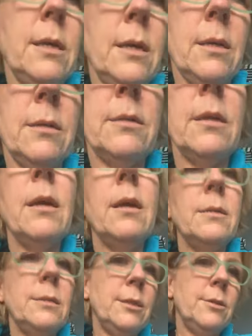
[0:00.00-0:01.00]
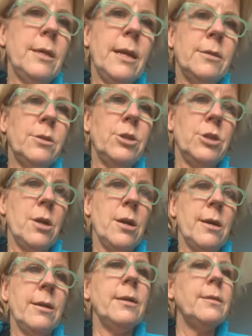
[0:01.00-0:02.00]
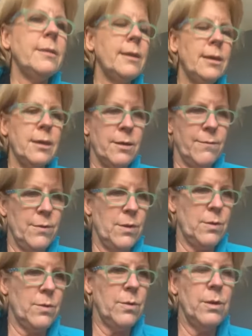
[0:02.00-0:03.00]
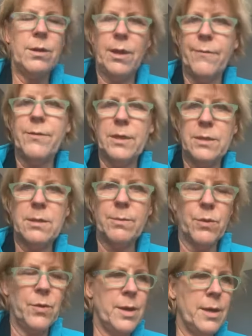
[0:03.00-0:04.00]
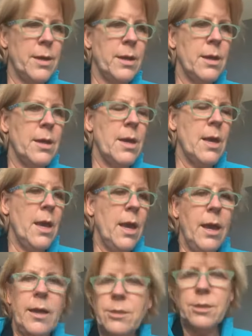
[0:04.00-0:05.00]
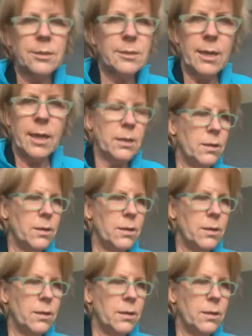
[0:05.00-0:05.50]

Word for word: says, Dear Dr. Shawne, thinking of you, love Lisa Marie. Just that